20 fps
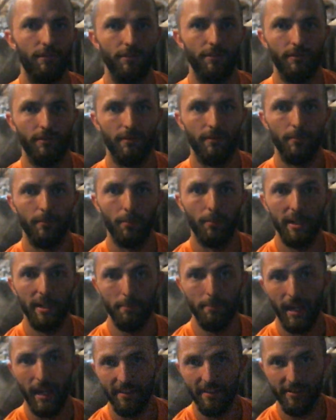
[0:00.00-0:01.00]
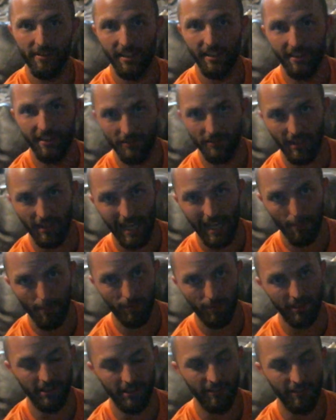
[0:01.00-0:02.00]
pretty bad things are happening
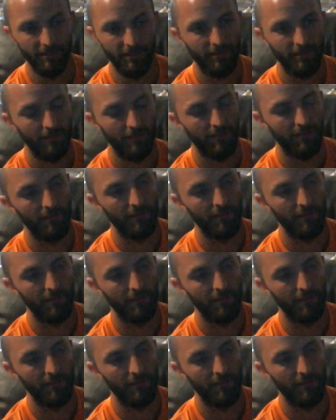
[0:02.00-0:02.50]
as